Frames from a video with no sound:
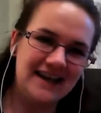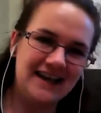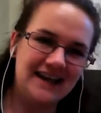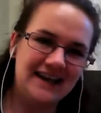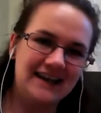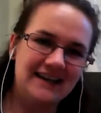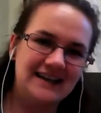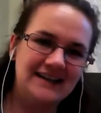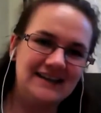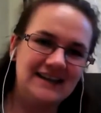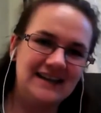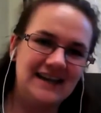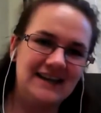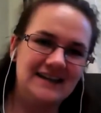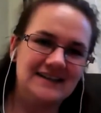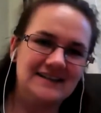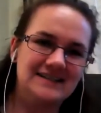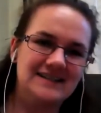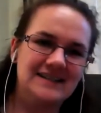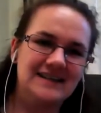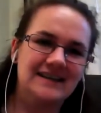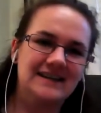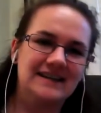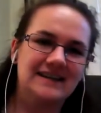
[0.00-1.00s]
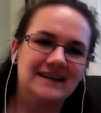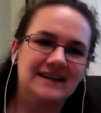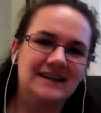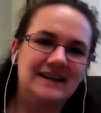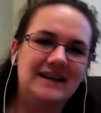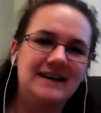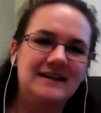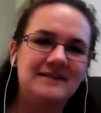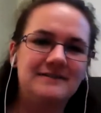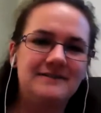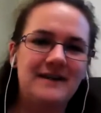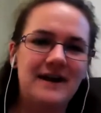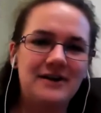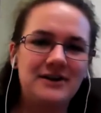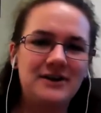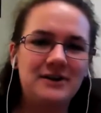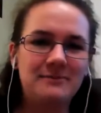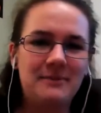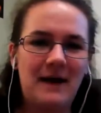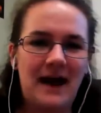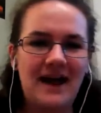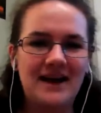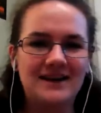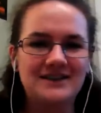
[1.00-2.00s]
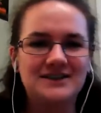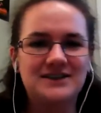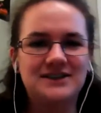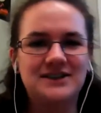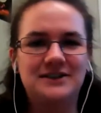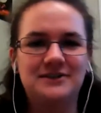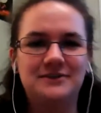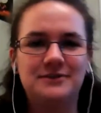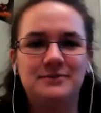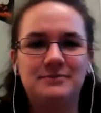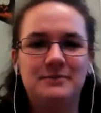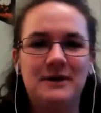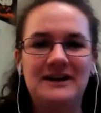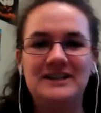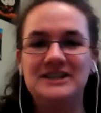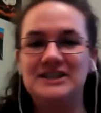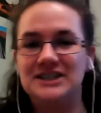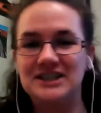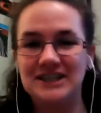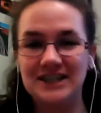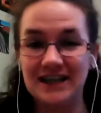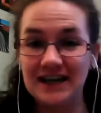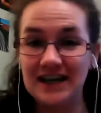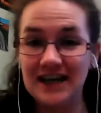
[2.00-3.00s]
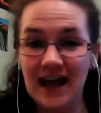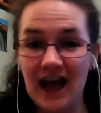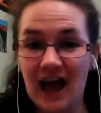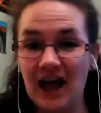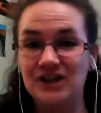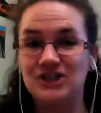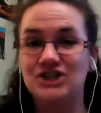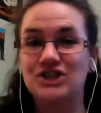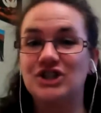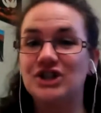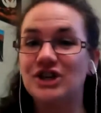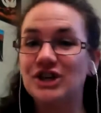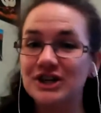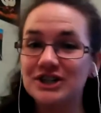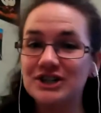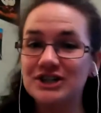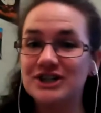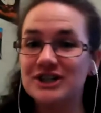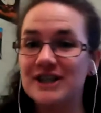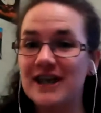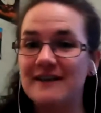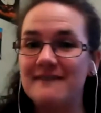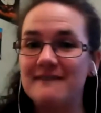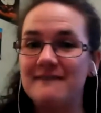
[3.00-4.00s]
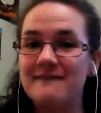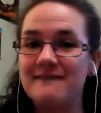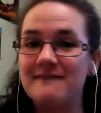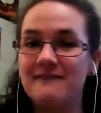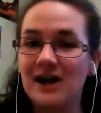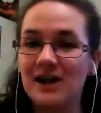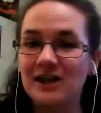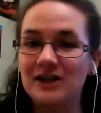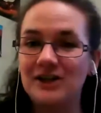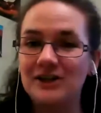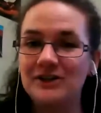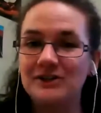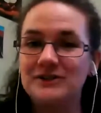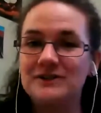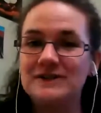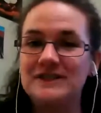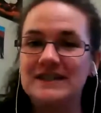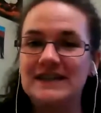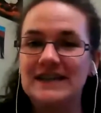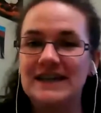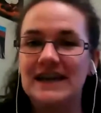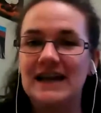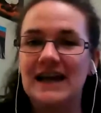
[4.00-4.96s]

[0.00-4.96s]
He is the founding pastor of Pangea, a church that follows